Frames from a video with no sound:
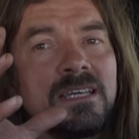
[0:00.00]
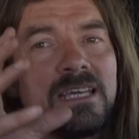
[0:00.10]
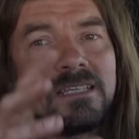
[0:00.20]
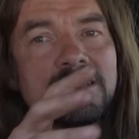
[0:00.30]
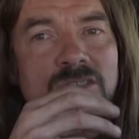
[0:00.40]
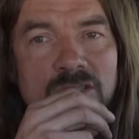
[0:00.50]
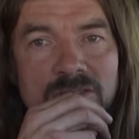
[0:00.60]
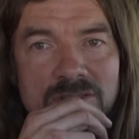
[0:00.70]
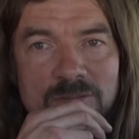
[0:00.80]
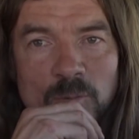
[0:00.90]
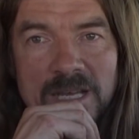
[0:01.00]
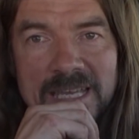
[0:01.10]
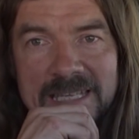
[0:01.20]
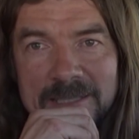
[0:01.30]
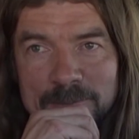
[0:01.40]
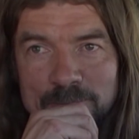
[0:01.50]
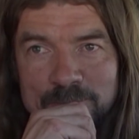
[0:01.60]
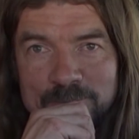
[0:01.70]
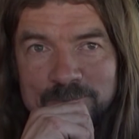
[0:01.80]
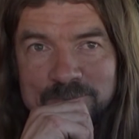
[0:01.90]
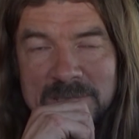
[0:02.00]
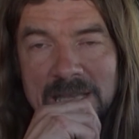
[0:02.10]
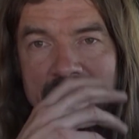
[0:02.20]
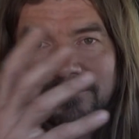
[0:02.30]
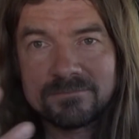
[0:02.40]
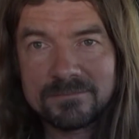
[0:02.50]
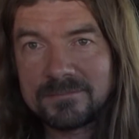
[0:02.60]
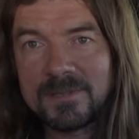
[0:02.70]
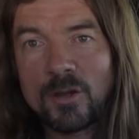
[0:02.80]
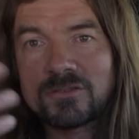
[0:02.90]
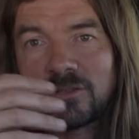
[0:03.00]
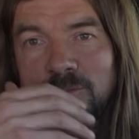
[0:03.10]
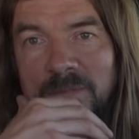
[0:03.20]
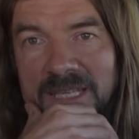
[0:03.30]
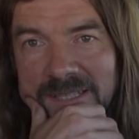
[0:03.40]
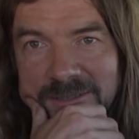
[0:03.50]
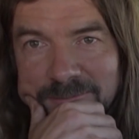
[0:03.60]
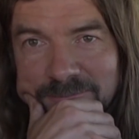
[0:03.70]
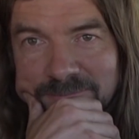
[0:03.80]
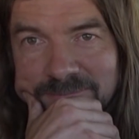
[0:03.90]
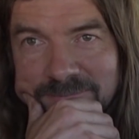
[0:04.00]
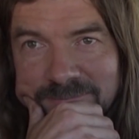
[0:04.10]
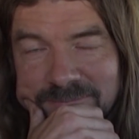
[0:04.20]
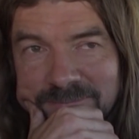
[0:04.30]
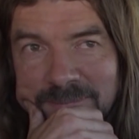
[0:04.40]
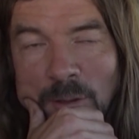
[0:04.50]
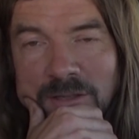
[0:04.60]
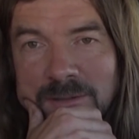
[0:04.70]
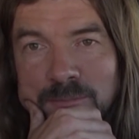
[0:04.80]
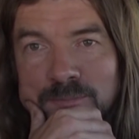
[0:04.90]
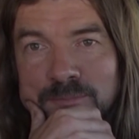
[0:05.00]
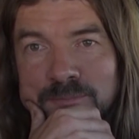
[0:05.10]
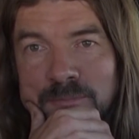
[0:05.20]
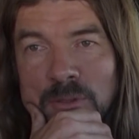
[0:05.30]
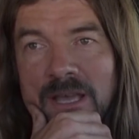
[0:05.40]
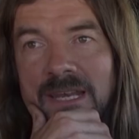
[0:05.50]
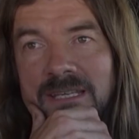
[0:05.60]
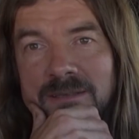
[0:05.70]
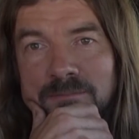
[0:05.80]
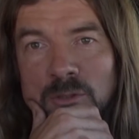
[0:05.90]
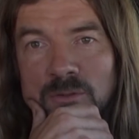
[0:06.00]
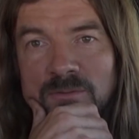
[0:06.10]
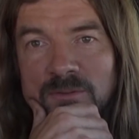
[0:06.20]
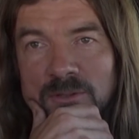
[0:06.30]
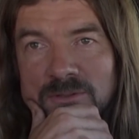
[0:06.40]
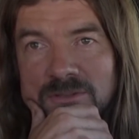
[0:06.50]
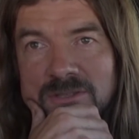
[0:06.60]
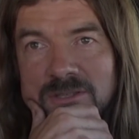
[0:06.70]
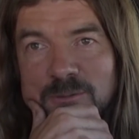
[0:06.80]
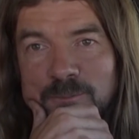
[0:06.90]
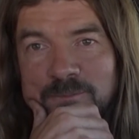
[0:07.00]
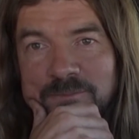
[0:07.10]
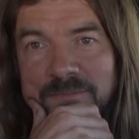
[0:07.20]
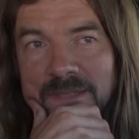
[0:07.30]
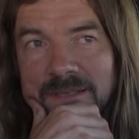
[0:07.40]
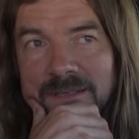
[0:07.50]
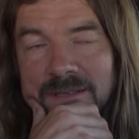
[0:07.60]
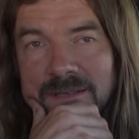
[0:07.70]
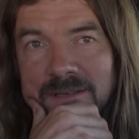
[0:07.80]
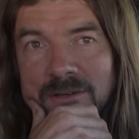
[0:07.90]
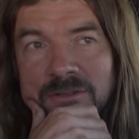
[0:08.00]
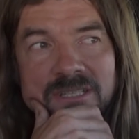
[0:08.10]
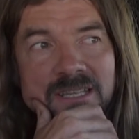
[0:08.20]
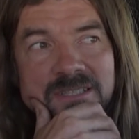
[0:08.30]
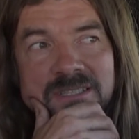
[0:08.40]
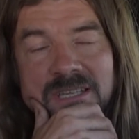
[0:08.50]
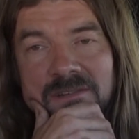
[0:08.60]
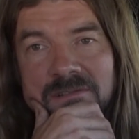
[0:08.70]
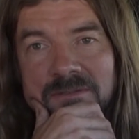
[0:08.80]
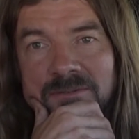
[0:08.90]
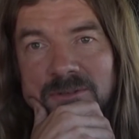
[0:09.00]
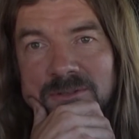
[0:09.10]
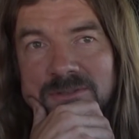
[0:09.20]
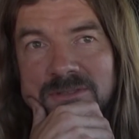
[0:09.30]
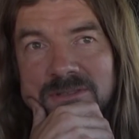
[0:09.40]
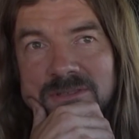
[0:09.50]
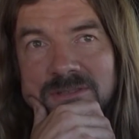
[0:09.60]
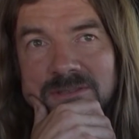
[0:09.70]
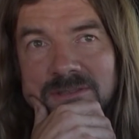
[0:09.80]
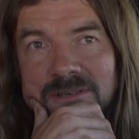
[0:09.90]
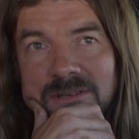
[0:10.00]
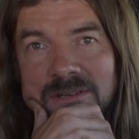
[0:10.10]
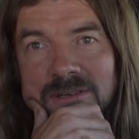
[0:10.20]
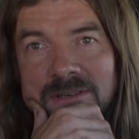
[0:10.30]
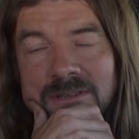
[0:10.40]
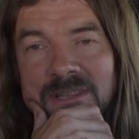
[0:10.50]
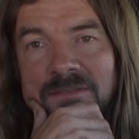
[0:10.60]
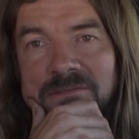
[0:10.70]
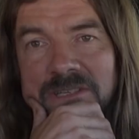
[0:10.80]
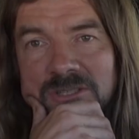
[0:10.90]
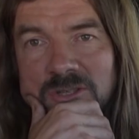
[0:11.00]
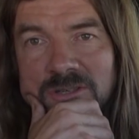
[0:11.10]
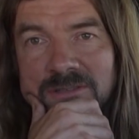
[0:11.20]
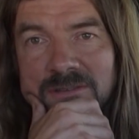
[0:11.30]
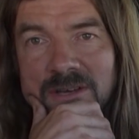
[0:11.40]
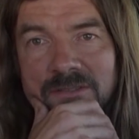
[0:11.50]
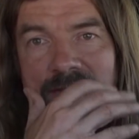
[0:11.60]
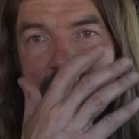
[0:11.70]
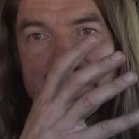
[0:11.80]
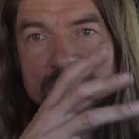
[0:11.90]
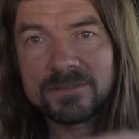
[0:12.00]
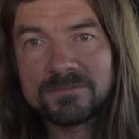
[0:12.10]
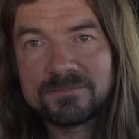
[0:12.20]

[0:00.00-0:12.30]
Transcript: in a certain way, like not too big, not going to put any more force, unnecessary force or leverage on the